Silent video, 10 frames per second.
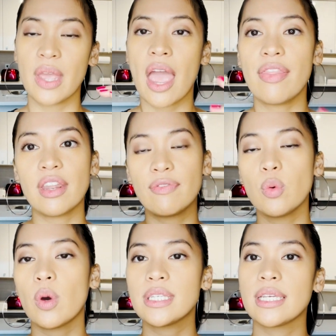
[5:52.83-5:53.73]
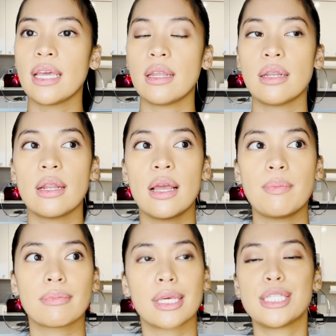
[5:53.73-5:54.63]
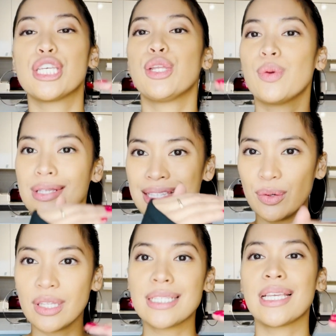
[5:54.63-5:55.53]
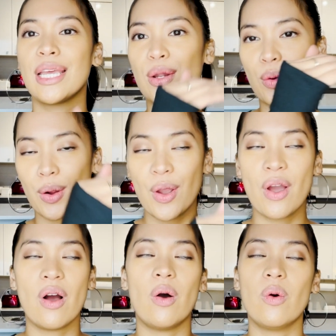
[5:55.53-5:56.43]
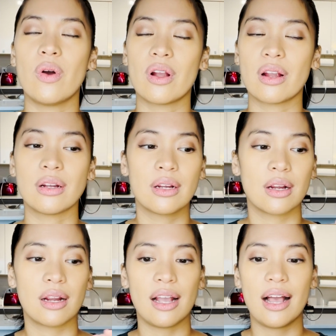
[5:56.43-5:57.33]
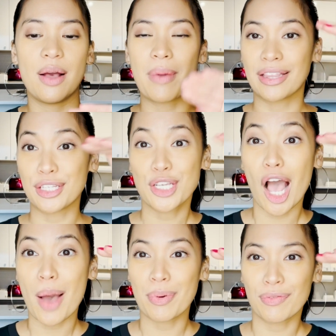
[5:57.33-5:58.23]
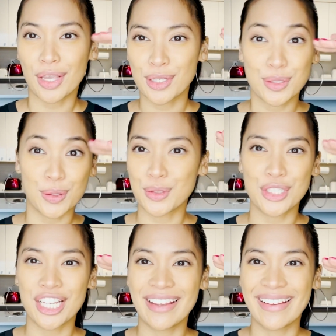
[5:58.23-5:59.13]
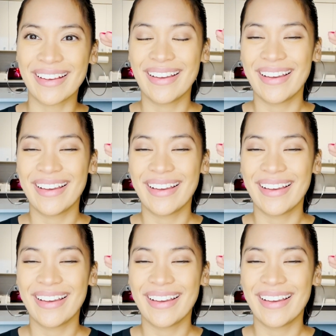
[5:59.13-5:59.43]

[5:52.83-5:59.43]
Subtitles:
And then if you want to get it continuously listed or at the top of like searching,